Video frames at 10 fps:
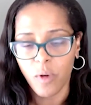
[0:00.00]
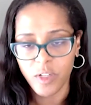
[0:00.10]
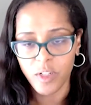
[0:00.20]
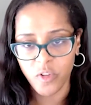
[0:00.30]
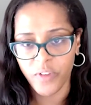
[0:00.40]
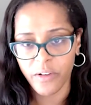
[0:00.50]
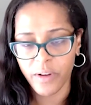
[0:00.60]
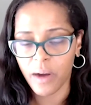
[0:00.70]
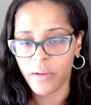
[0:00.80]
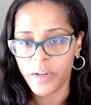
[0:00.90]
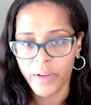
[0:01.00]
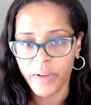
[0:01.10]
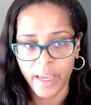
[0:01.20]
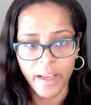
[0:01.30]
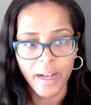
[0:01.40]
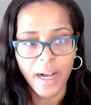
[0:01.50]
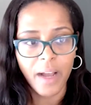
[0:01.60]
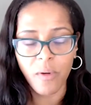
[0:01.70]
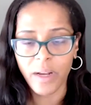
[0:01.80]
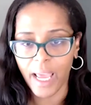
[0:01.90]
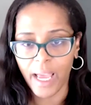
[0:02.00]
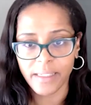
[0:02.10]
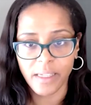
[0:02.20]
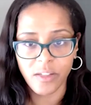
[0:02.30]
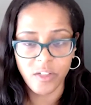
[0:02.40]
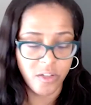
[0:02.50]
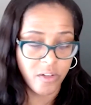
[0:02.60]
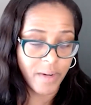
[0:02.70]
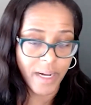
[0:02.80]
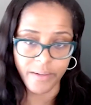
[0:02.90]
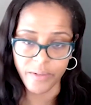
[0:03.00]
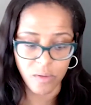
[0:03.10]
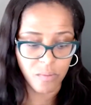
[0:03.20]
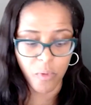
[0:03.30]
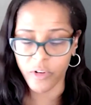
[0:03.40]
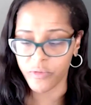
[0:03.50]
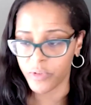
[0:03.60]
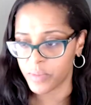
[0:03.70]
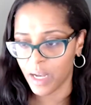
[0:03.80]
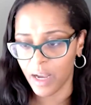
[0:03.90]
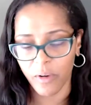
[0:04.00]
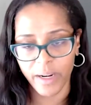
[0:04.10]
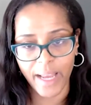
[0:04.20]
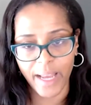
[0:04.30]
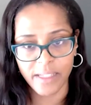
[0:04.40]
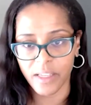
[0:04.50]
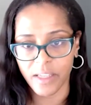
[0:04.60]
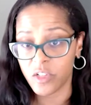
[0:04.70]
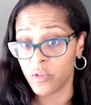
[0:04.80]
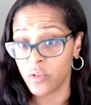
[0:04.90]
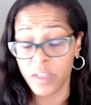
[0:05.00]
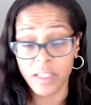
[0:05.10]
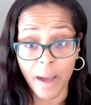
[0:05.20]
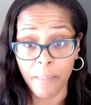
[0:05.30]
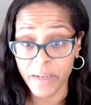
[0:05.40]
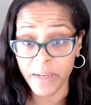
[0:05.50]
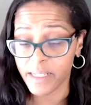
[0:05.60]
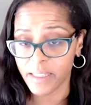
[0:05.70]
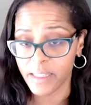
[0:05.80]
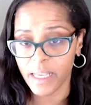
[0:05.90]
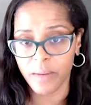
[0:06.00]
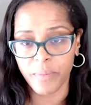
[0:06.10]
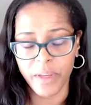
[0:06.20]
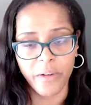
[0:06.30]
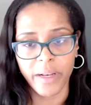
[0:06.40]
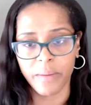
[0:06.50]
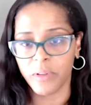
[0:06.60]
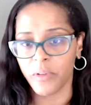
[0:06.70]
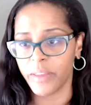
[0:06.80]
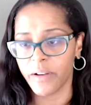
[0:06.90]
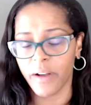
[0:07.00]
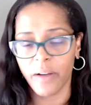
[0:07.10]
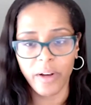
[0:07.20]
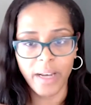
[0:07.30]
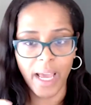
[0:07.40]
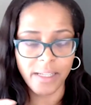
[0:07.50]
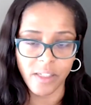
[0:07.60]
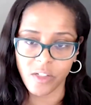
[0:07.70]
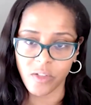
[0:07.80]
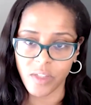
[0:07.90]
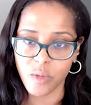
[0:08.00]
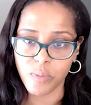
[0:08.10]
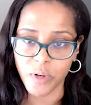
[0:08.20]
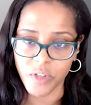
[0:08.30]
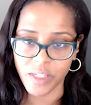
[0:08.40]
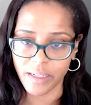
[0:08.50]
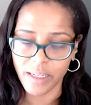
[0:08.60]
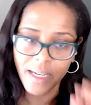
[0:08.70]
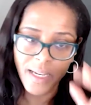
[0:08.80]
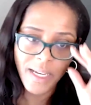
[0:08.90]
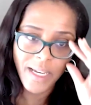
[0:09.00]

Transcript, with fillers: Once you figure out, okay, I want access to, I don't know, boardrooms. I want access to this company because I think I'd be a great employee there. I want access to this person